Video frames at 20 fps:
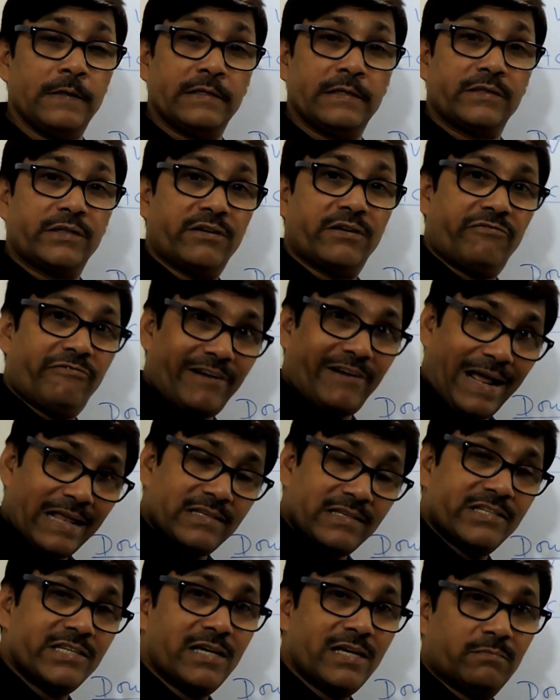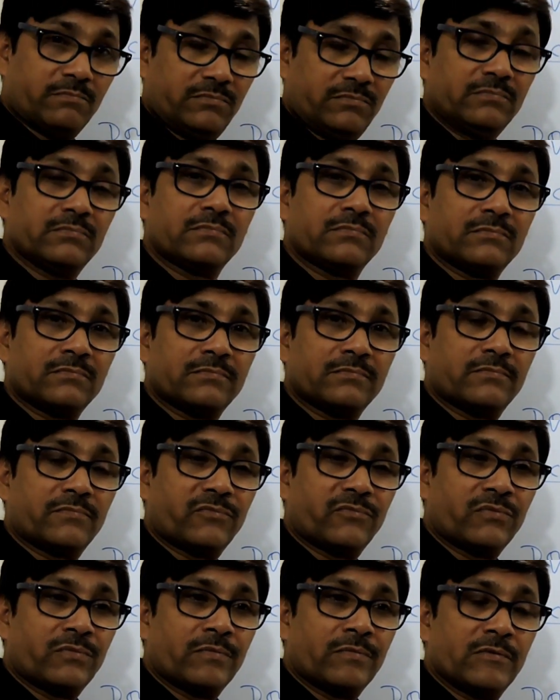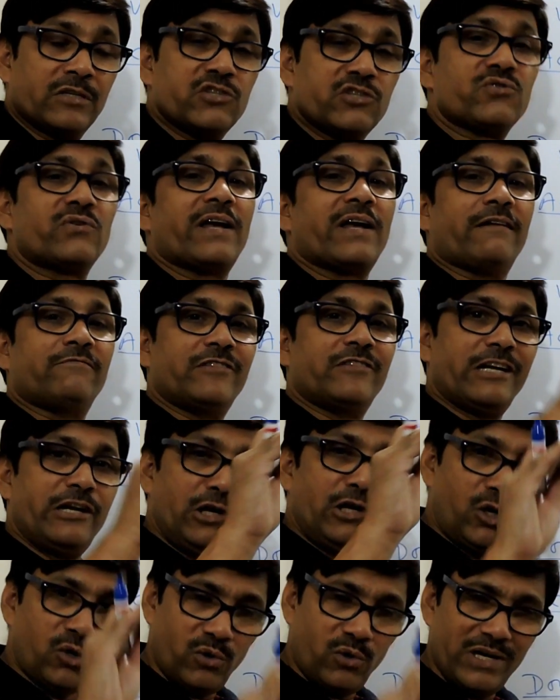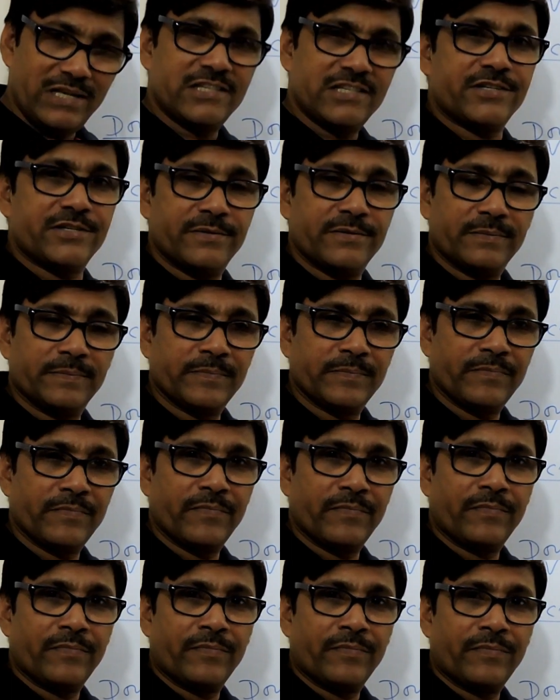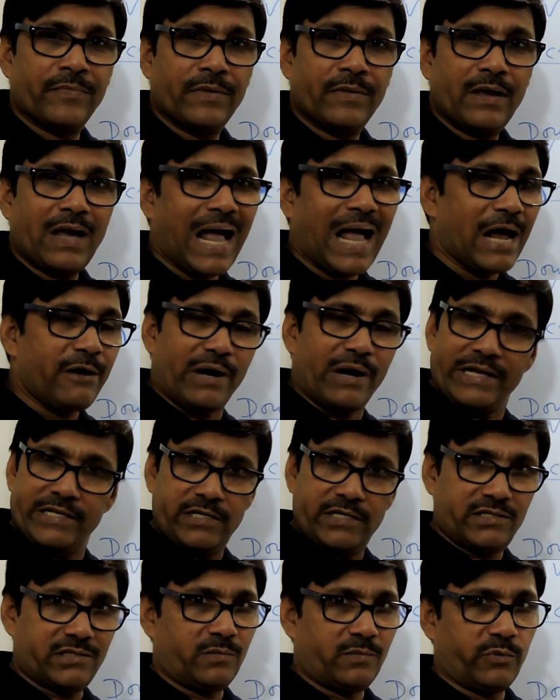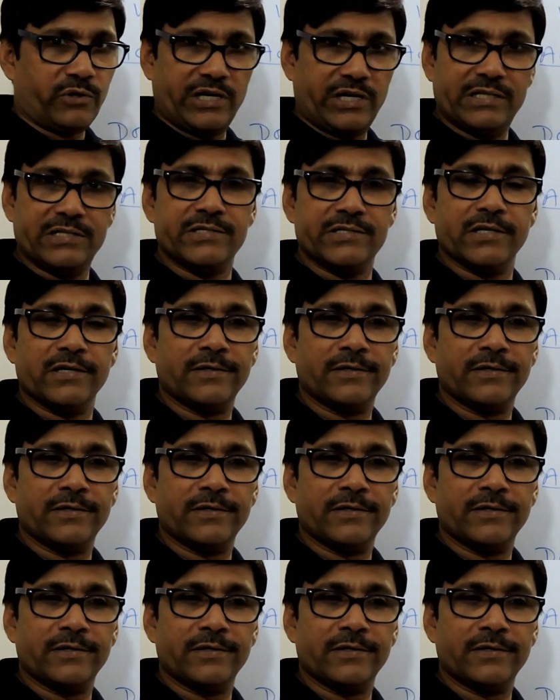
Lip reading: The francium should have the lowest ionization potential.